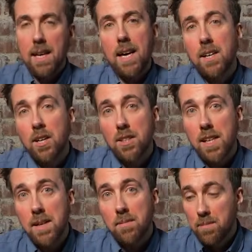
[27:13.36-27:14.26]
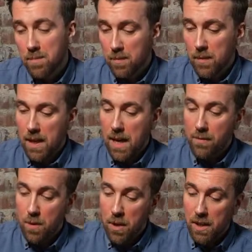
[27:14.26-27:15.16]
And lastly,
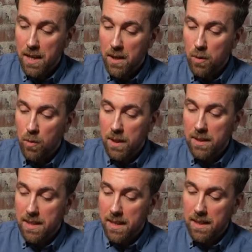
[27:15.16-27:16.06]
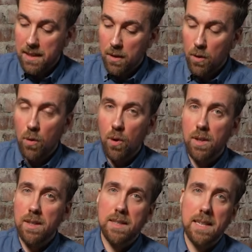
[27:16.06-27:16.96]
everybody will check
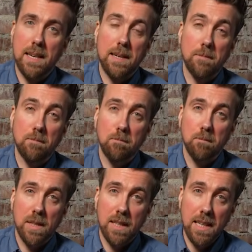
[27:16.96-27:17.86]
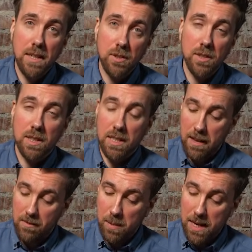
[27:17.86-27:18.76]
all the leaders they
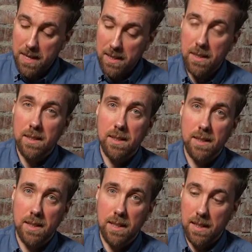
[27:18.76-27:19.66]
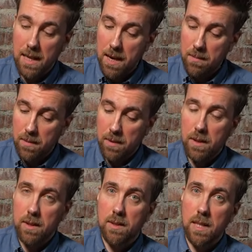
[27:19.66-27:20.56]
have played in the game
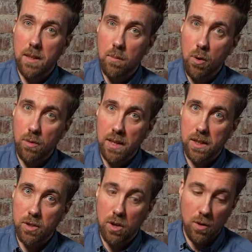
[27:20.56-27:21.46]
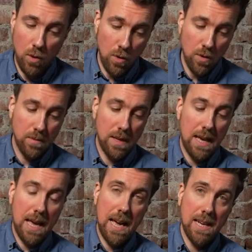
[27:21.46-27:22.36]
that are both in the saga row
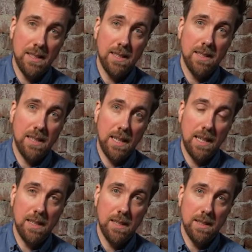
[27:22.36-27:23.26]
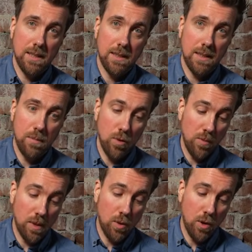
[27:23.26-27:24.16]
and in the
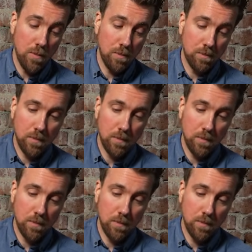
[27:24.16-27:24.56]
movement row.